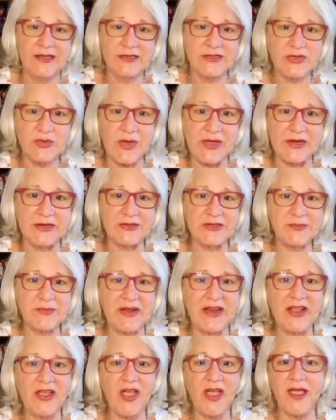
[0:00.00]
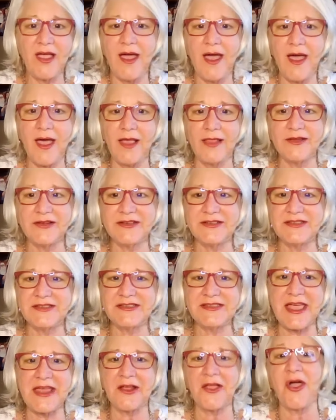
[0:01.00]
sweaters, but I got
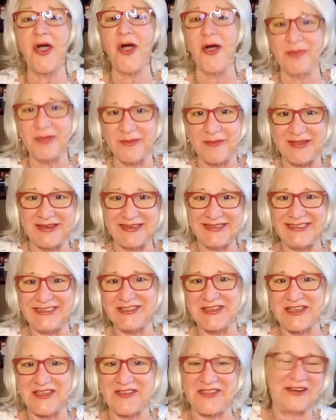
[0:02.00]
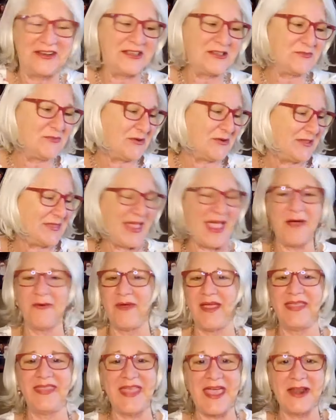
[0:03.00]
colors that complement each other. Let's put it that
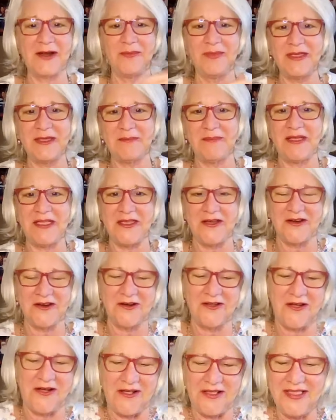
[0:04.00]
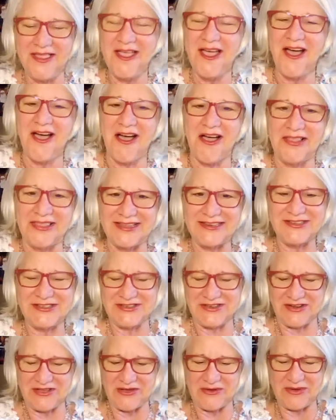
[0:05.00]
way. And that'll be in my yarn haul. I'll
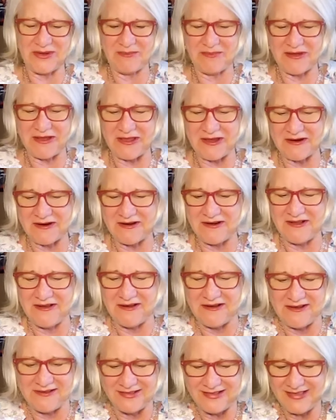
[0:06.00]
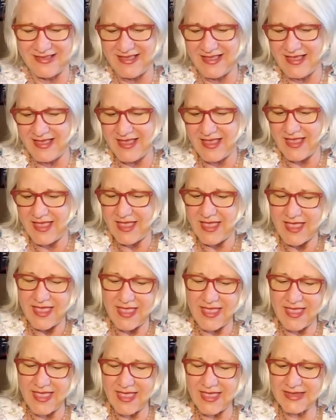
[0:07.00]
let you know in my yarn haul.
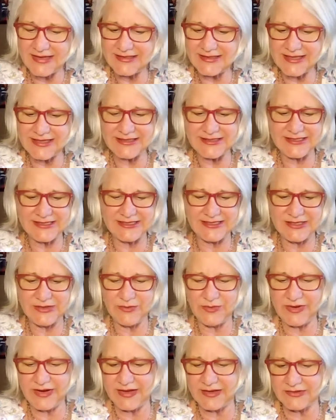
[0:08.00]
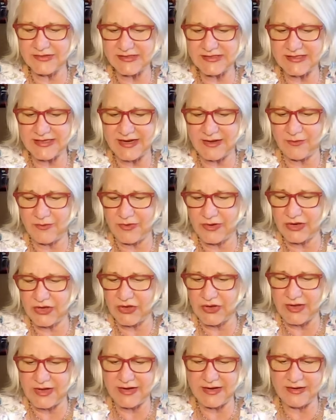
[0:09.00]
And let's see, what else did I work
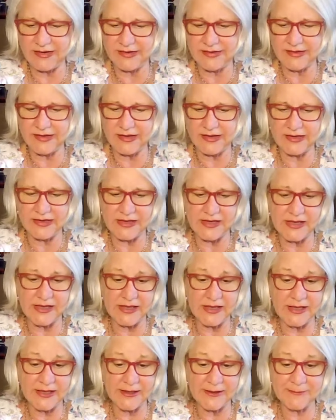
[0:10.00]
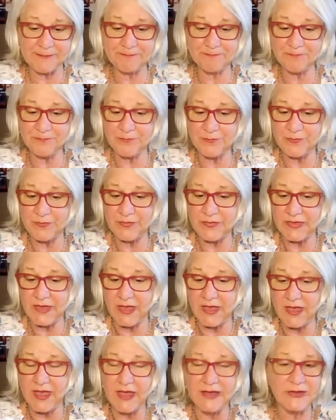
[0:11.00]
on? Um,
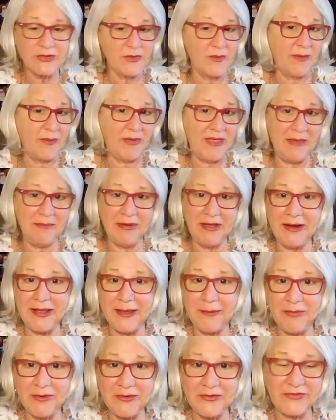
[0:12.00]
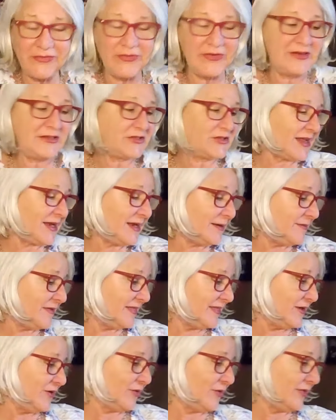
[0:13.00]
so my paint by number was finished item,
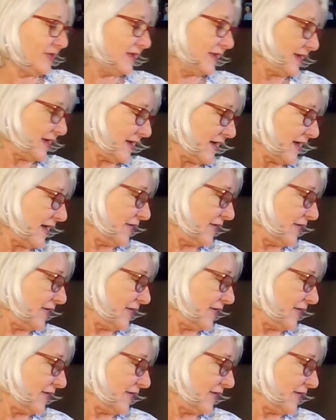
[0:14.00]
and the only uh,